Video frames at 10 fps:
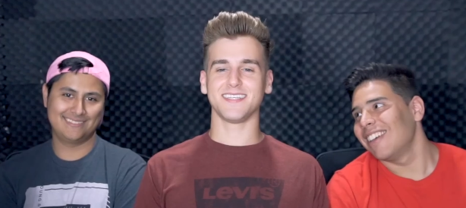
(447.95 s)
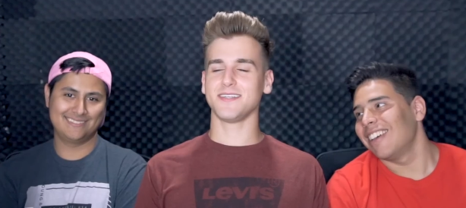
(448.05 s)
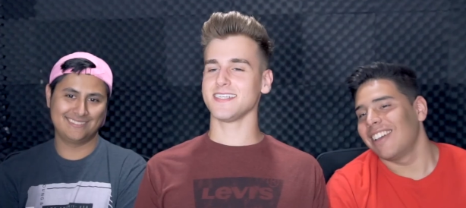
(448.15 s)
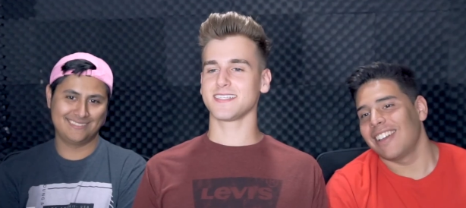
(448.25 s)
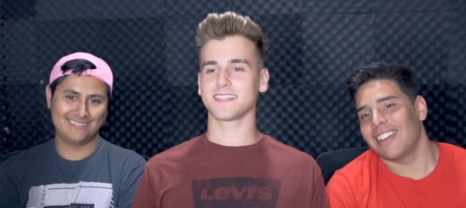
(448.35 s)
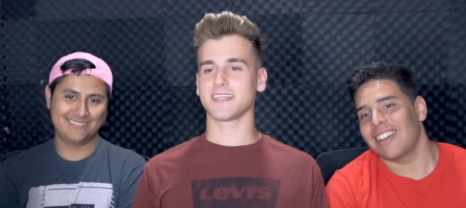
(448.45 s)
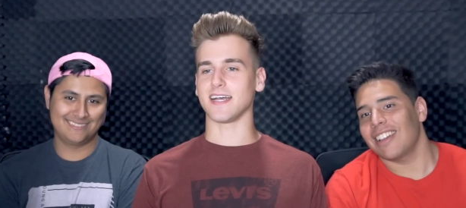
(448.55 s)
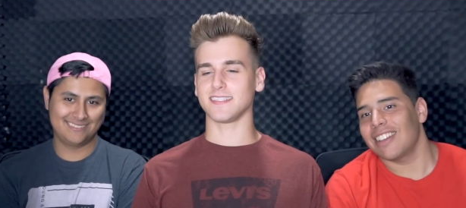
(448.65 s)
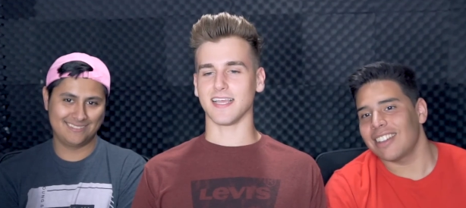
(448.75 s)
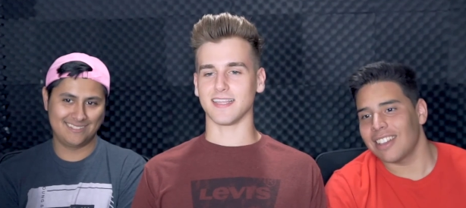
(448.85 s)
Speaker 1: You're
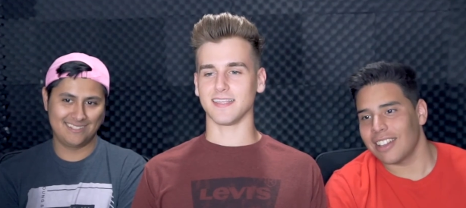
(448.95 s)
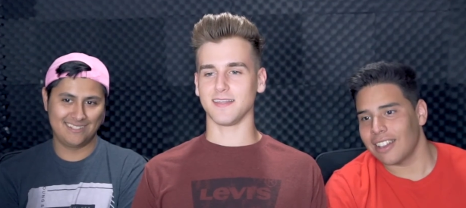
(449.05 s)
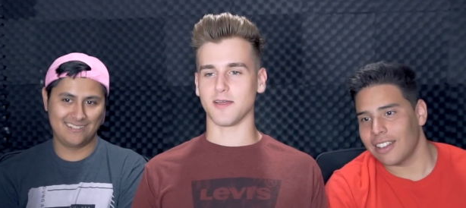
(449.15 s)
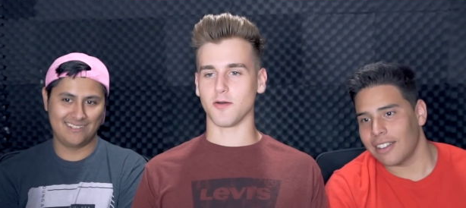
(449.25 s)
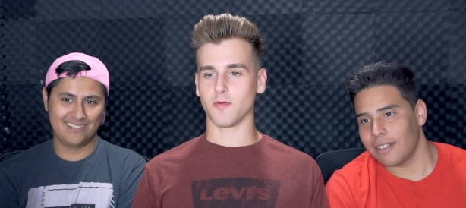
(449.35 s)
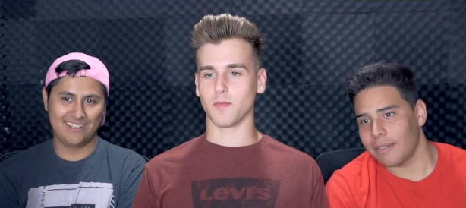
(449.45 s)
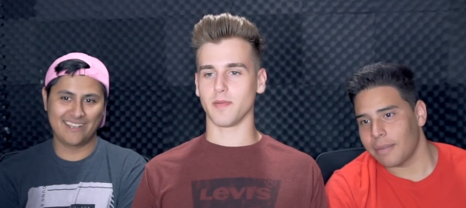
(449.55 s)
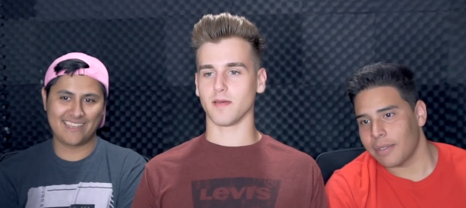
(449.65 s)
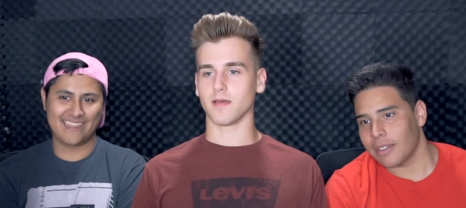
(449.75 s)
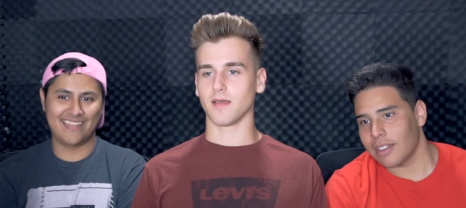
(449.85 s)
disgusting, Anthony. No. Look
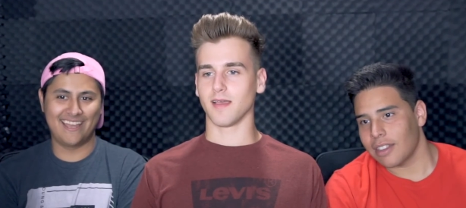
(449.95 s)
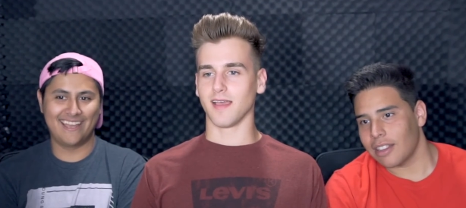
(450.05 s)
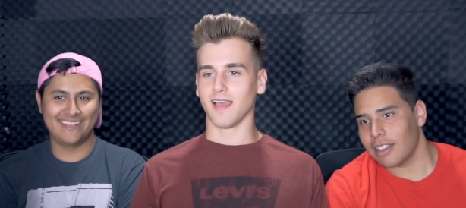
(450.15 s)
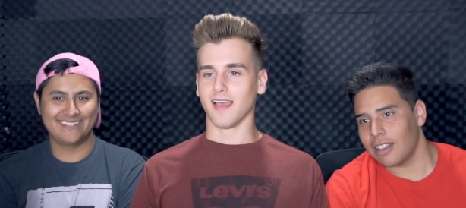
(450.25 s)
at that.